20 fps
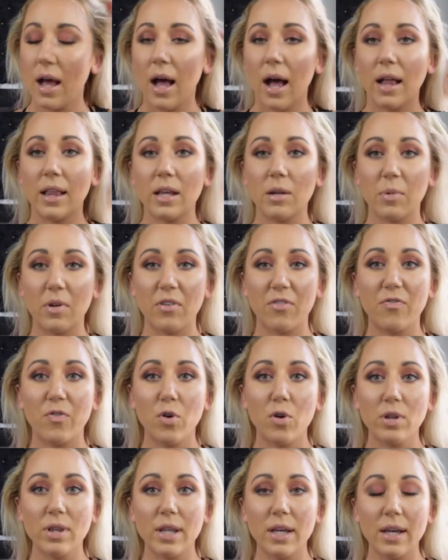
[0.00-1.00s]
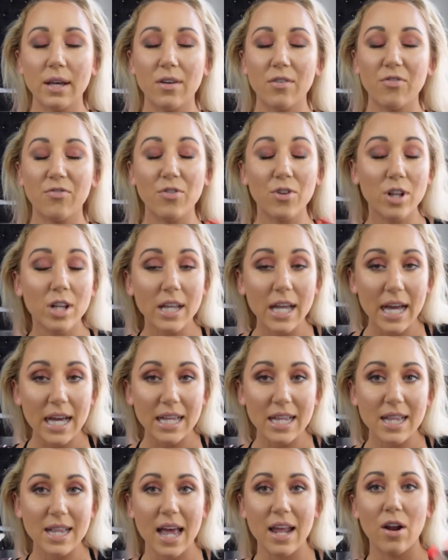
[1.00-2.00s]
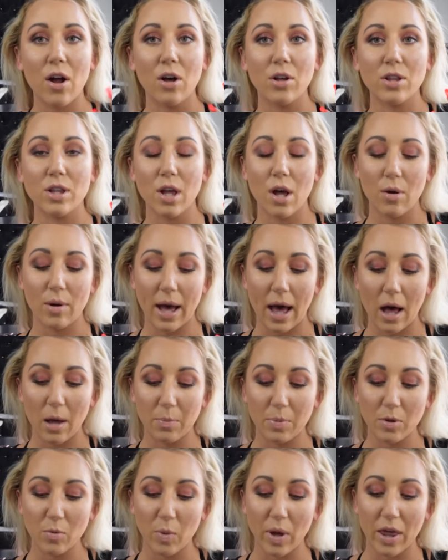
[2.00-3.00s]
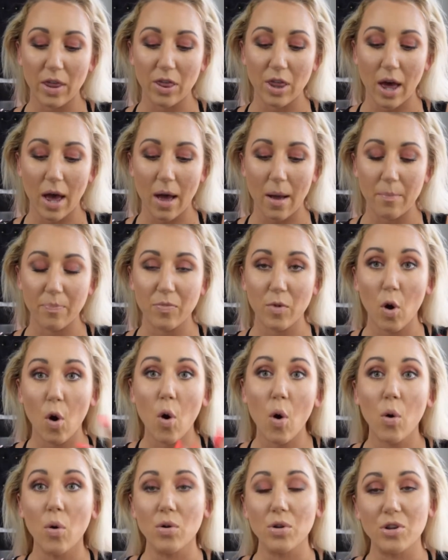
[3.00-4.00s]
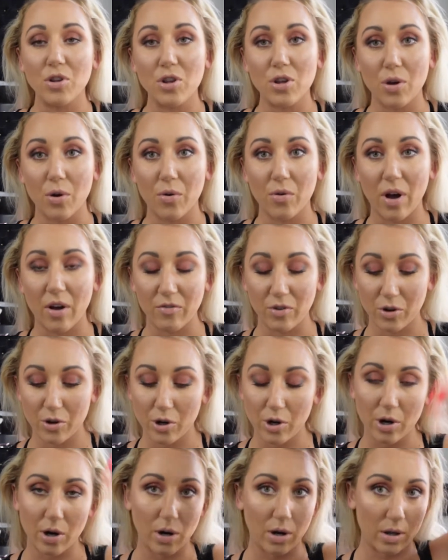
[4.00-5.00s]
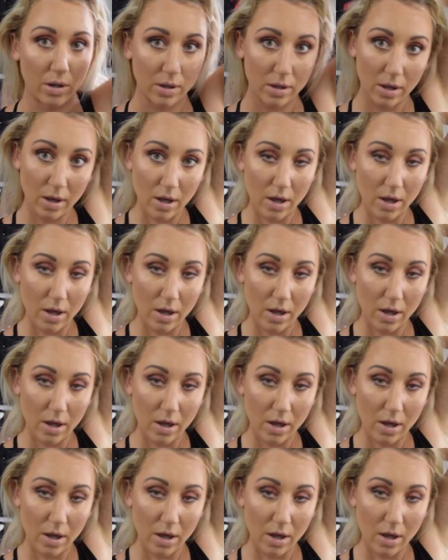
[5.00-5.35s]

a little bit of fullness, and it also helps with hold too of your curl.